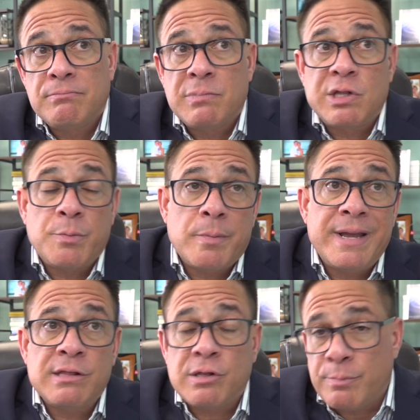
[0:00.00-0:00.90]

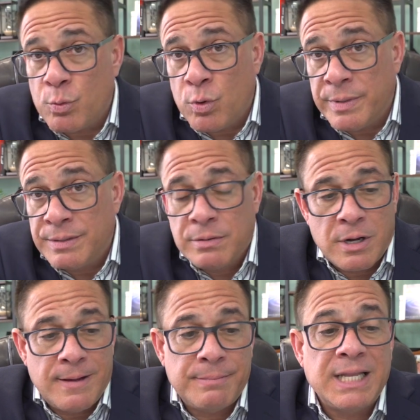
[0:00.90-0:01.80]
Superman, Superwoman
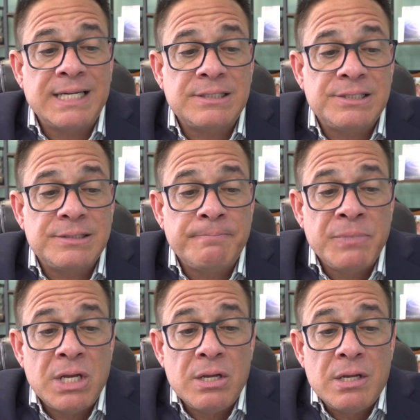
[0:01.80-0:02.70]
complex.
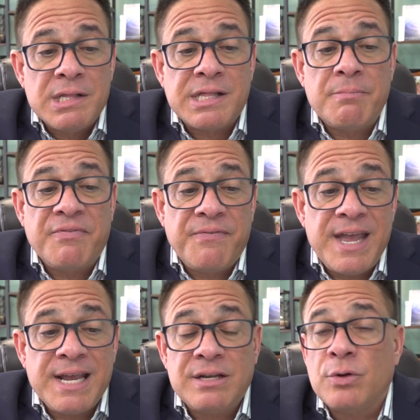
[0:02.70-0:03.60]
Some
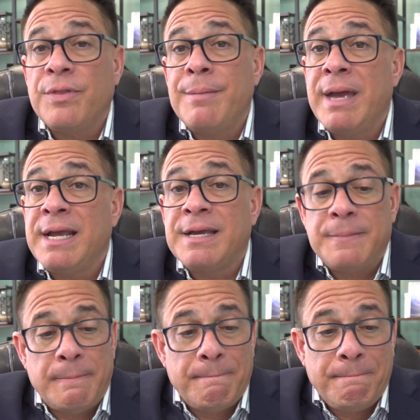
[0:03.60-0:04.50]
fake it till they make it,